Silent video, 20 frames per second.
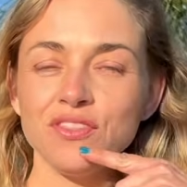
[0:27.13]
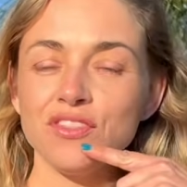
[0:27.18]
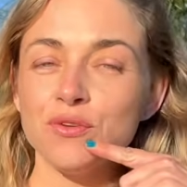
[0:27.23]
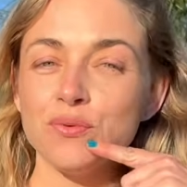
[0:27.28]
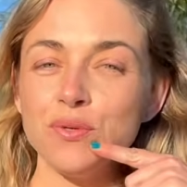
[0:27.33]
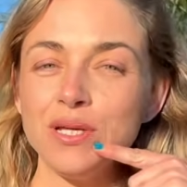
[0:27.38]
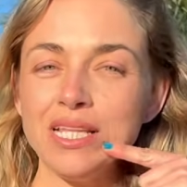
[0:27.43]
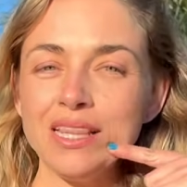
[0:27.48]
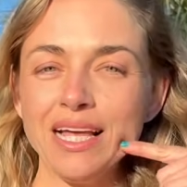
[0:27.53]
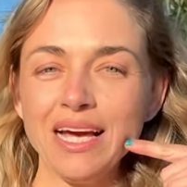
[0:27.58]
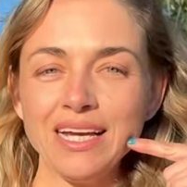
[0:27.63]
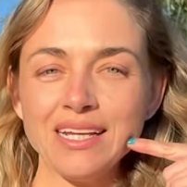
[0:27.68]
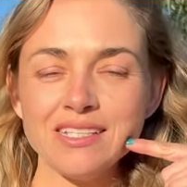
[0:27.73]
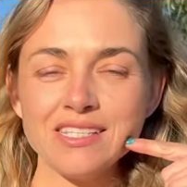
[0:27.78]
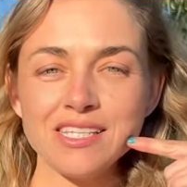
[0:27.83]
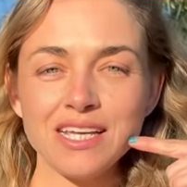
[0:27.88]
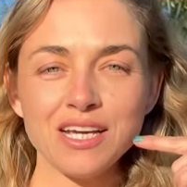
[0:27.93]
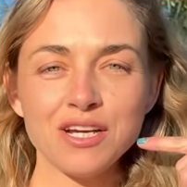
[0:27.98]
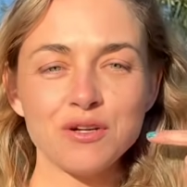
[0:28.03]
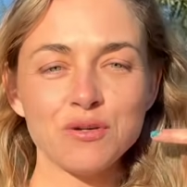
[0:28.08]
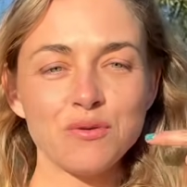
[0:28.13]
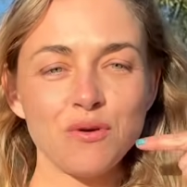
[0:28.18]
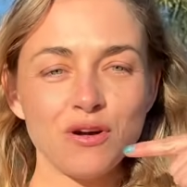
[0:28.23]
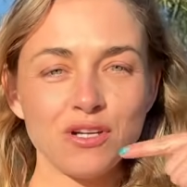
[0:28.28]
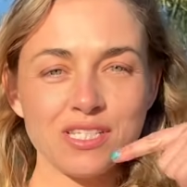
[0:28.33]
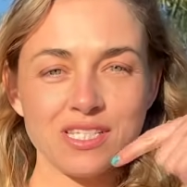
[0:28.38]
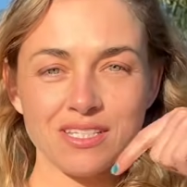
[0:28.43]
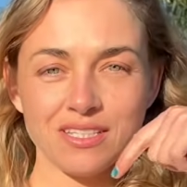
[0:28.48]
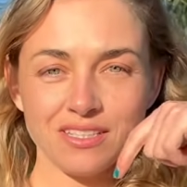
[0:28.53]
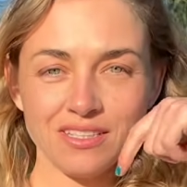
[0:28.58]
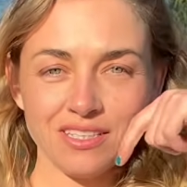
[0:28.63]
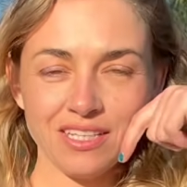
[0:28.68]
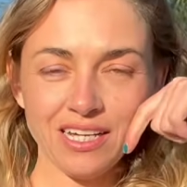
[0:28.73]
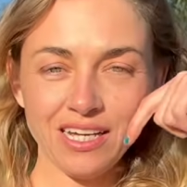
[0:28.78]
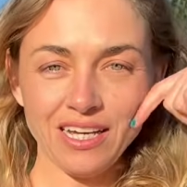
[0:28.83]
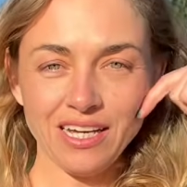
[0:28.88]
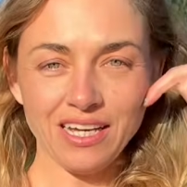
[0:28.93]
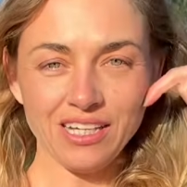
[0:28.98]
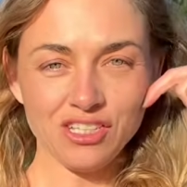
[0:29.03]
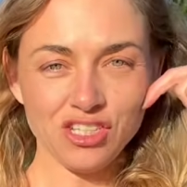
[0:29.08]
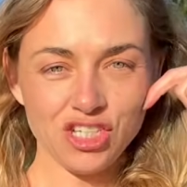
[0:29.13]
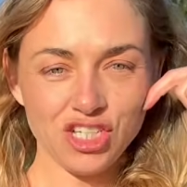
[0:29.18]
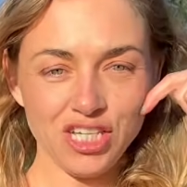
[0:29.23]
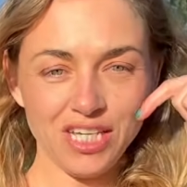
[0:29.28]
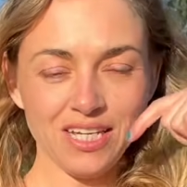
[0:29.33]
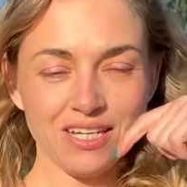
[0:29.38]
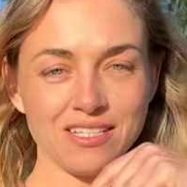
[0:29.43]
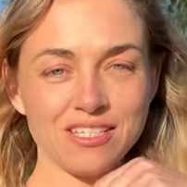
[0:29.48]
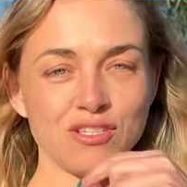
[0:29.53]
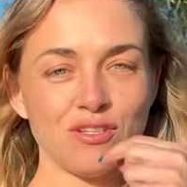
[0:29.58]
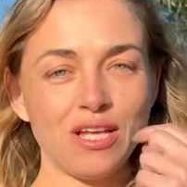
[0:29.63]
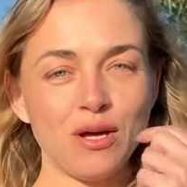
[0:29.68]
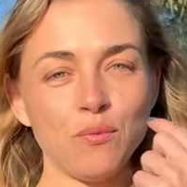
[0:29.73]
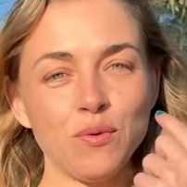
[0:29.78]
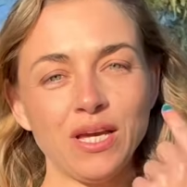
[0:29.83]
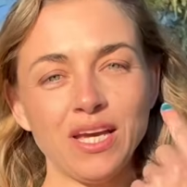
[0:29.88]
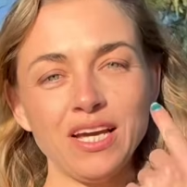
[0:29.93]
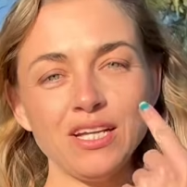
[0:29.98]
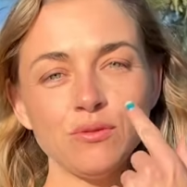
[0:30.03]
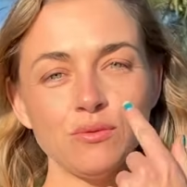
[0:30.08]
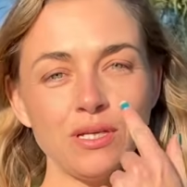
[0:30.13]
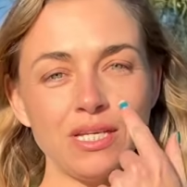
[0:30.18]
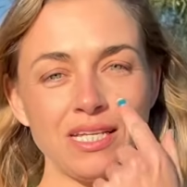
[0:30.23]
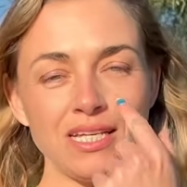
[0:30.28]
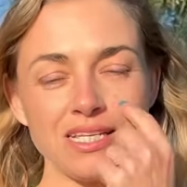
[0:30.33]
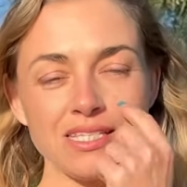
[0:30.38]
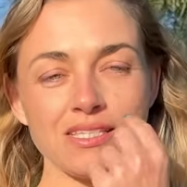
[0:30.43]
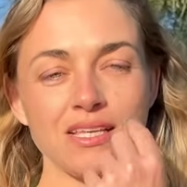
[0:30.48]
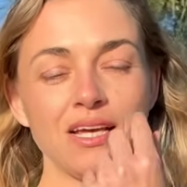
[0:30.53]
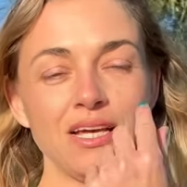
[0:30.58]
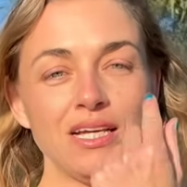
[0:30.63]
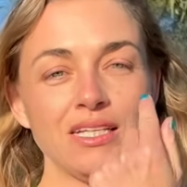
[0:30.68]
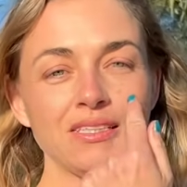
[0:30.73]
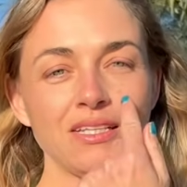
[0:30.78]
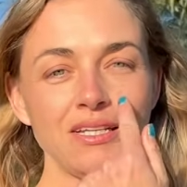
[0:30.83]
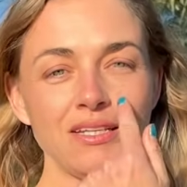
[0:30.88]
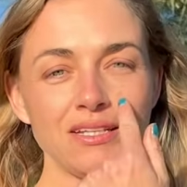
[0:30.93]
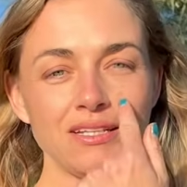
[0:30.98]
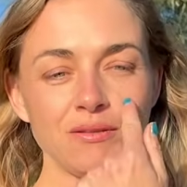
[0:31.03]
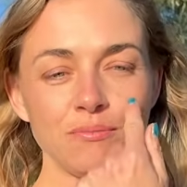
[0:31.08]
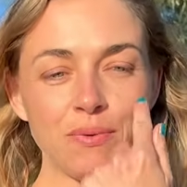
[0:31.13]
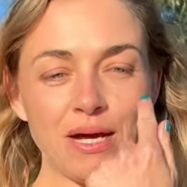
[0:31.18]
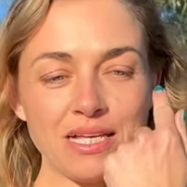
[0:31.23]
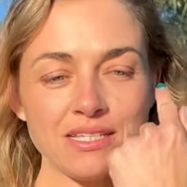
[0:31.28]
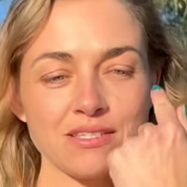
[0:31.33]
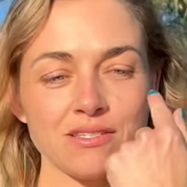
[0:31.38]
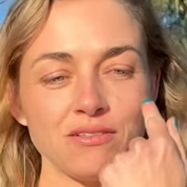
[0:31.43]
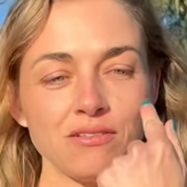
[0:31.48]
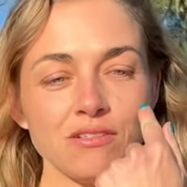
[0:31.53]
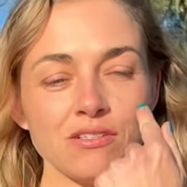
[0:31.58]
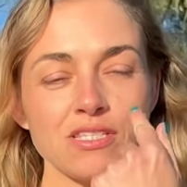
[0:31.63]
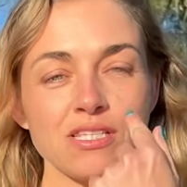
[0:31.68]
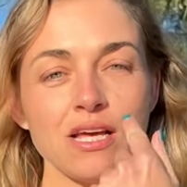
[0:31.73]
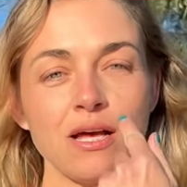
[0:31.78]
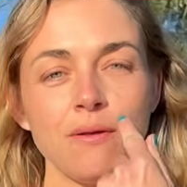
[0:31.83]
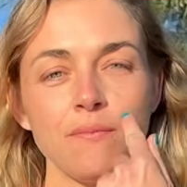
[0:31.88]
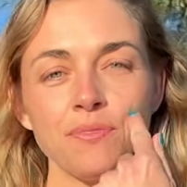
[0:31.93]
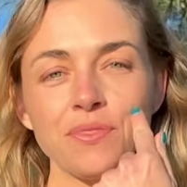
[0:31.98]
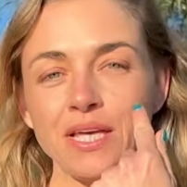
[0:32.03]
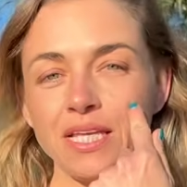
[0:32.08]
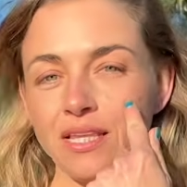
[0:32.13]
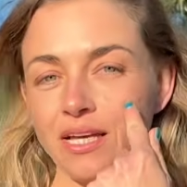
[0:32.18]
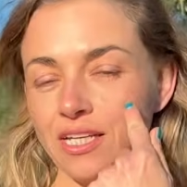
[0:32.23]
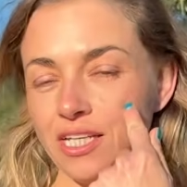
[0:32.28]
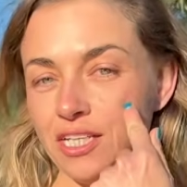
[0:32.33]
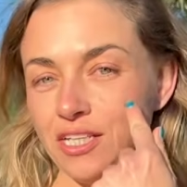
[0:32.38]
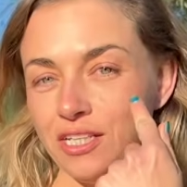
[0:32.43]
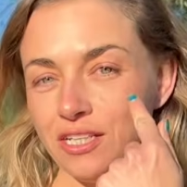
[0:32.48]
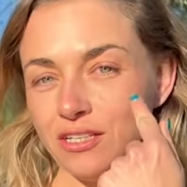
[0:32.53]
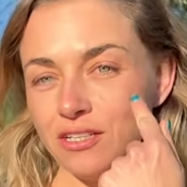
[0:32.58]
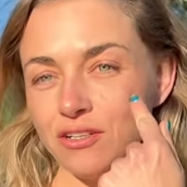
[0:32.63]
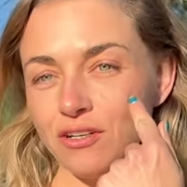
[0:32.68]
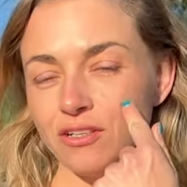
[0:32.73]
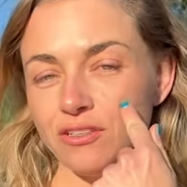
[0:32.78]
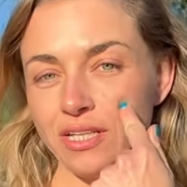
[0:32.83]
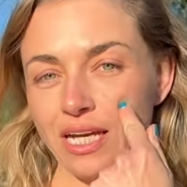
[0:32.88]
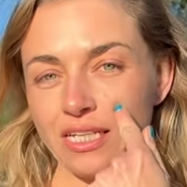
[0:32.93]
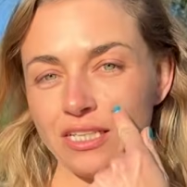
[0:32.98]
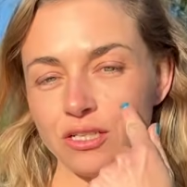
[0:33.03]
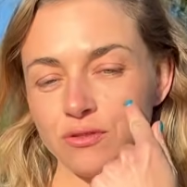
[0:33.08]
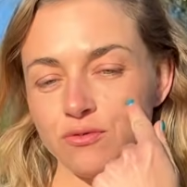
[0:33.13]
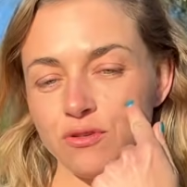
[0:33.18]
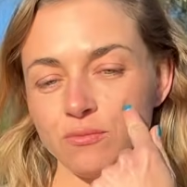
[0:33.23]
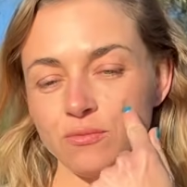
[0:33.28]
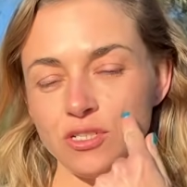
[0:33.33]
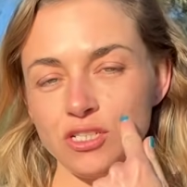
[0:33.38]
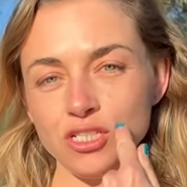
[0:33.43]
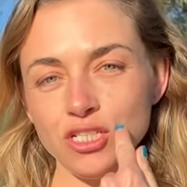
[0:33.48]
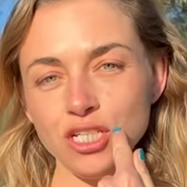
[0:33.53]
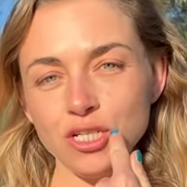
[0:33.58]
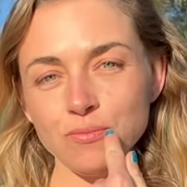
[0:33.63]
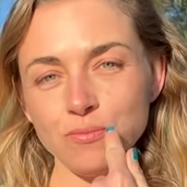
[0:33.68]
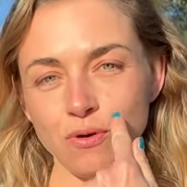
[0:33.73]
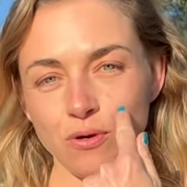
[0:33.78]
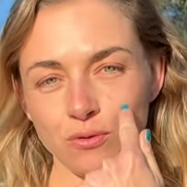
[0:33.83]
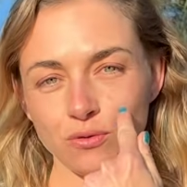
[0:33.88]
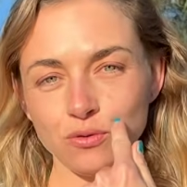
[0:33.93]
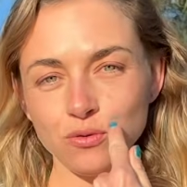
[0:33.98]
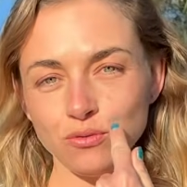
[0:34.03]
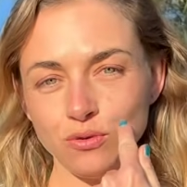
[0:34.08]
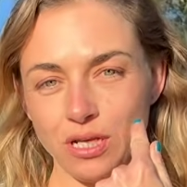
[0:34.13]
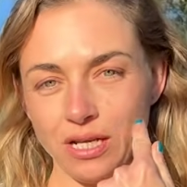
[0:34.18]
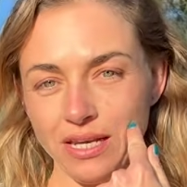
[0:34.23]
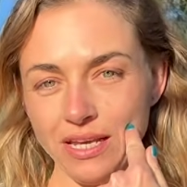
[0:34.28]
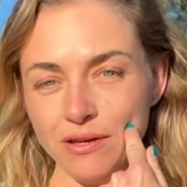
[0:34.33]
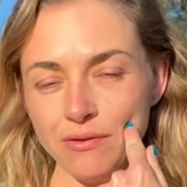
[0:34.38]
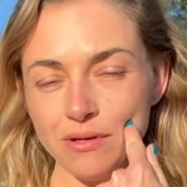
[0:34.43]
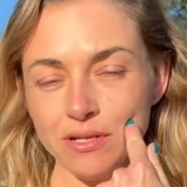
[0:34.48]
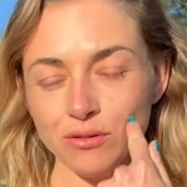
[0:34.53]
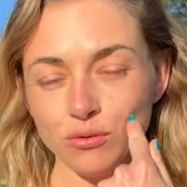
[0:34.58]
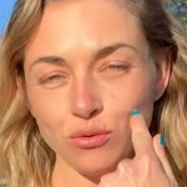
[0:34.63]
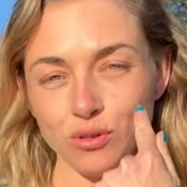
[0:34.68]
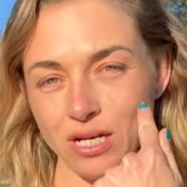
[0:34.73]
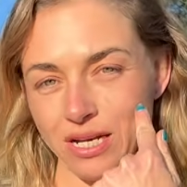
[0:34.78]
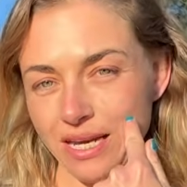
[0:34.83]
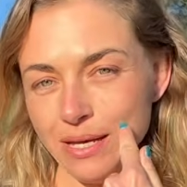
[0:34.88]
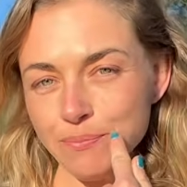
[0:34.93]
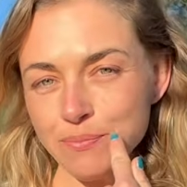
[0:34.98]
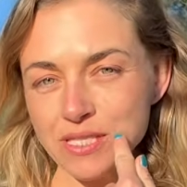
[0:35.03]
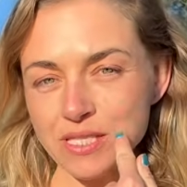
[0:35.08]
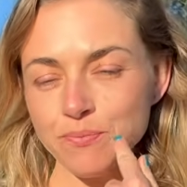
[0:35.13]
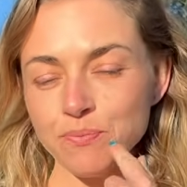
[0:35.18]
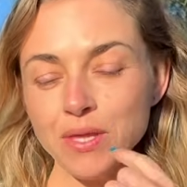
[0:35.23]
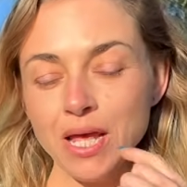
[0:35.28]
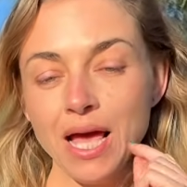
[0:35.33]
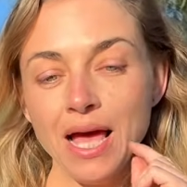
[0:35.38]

3 lines across the cheeks so that we can release the little muscles that are here connected from the cheekbone to the lips.